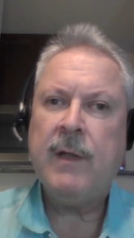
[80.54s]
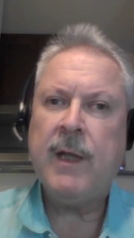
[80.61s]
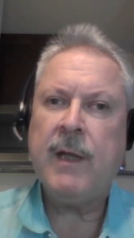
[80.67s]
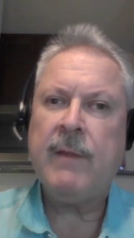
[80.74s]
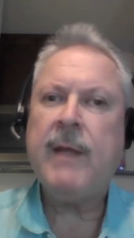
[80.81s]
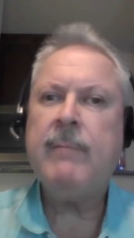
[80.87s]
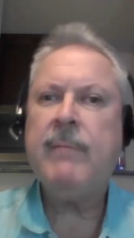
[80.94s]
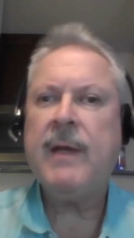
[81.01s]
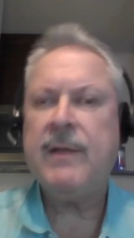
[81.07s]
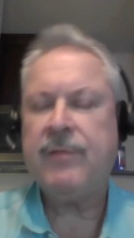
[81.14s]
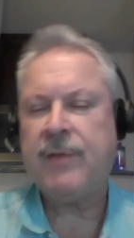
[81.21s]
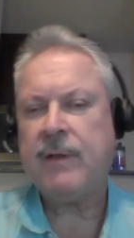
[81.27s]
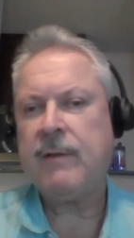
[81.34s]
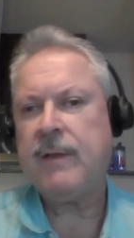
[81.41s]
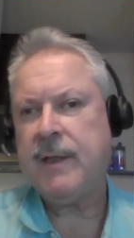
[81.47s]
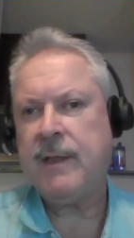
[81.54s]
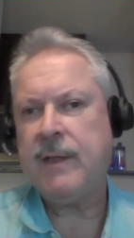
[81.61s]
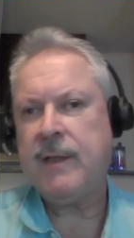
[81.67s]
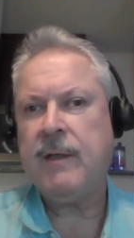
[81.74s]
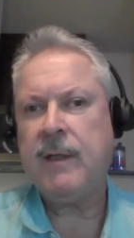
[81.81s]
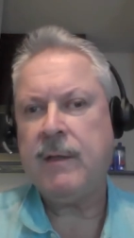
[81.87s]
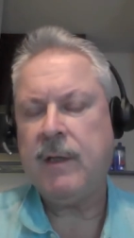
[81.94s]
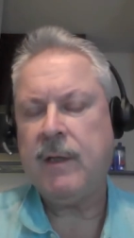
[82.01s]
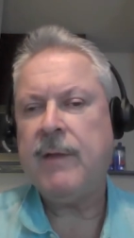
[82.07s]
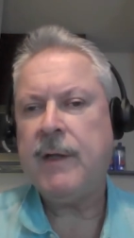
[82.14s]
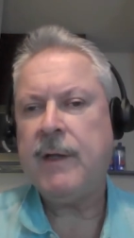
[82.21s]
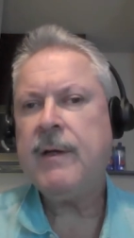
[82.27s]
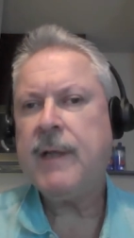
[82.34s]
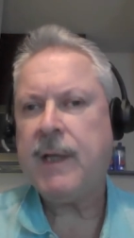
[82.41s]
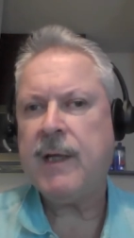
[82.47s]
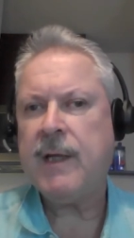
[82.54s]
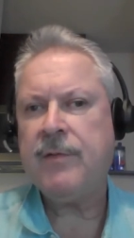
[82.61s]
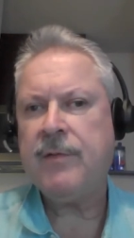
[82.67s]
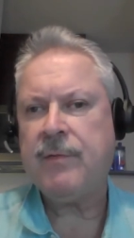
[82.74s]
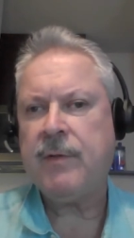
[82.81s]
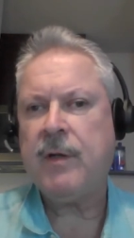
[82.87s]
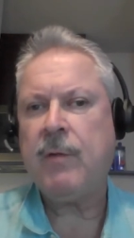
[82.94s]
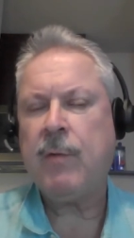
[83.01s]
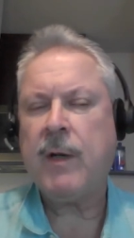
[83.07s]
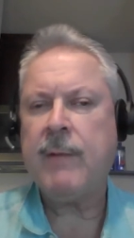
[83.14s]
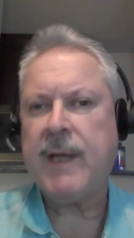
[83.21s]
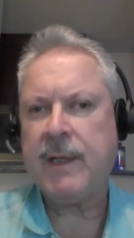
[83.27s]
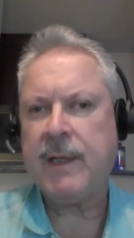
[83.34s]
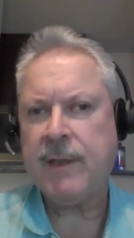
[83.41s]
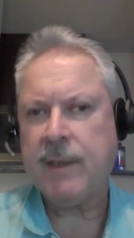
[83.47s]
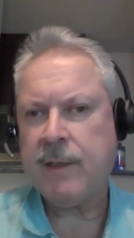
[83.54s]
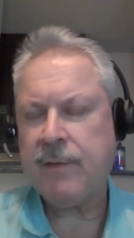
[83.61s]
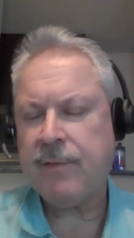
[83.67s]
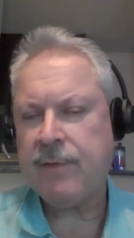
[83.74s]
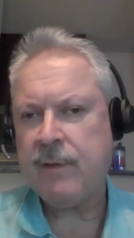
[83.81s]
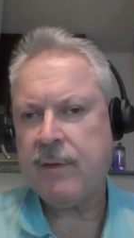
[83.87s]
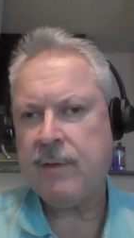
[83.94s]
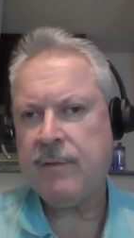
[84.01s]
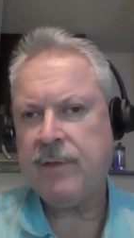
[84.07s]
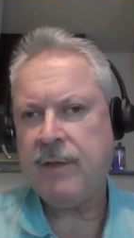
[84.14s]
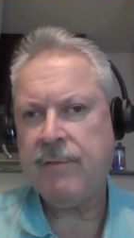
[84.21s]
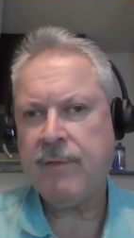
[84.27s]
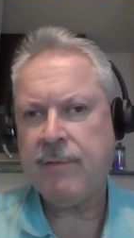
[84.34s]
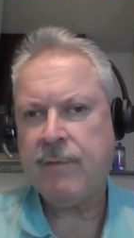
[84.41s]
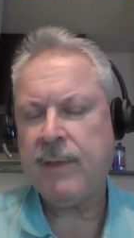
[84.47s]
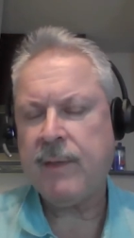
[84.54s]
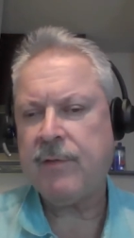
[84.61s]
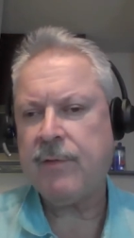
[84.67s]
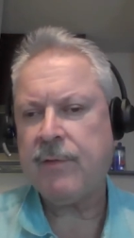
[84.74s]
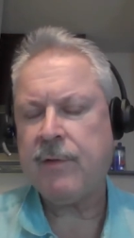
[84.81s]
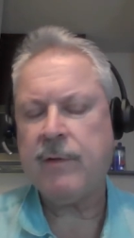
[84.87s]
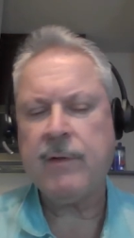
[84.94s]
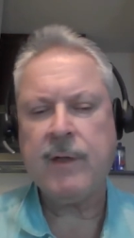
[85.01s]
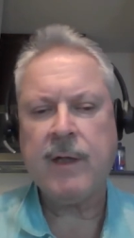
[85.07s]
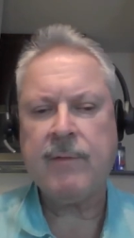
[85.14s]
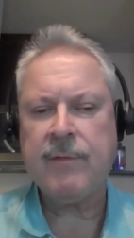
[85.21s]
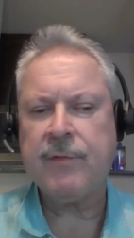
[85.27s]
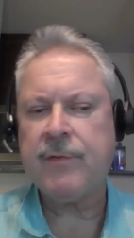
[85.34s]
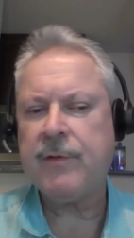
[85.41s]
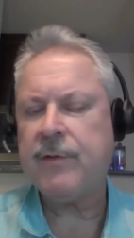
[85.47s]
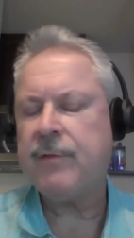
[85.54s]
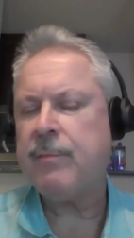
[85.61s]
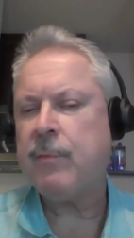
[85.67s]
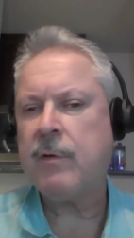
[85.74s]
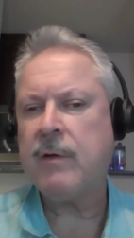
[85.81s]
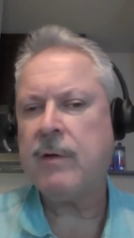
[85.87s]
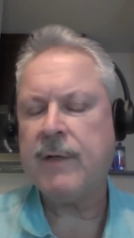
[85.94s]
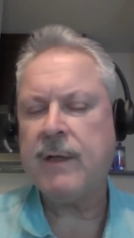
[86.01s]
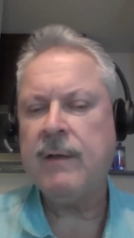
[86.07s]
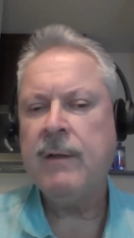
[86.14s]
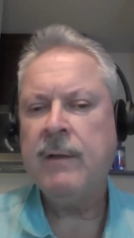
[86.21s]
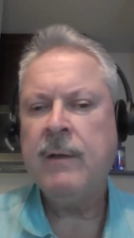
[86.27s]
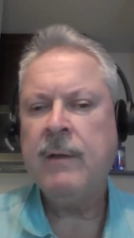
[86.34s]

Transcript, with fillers: And they basically, in their case, when I'm acting as the chief information security officer, it's more of a,